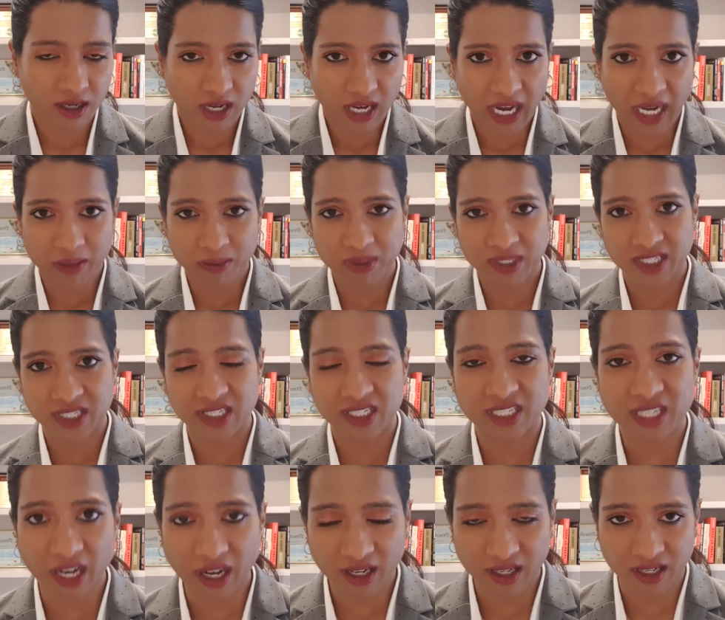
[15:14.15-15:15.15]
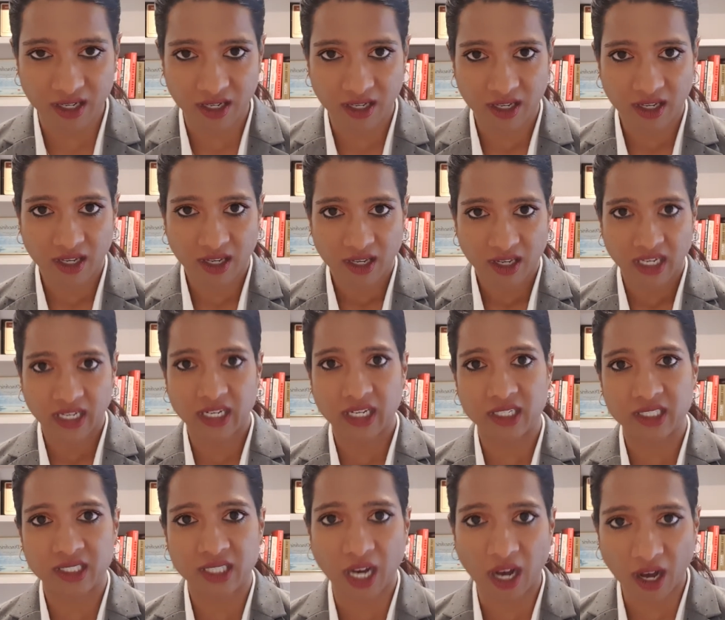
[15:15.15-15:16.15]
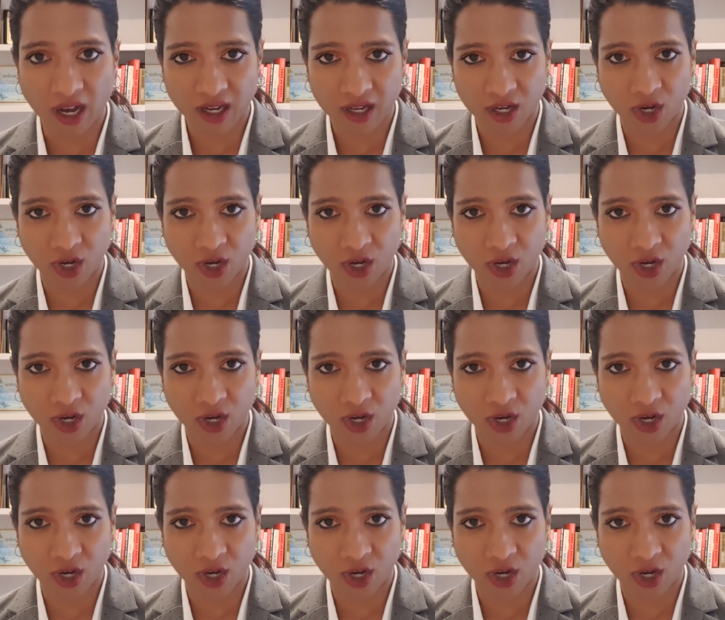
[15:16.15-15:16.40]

I'm stuck in a dark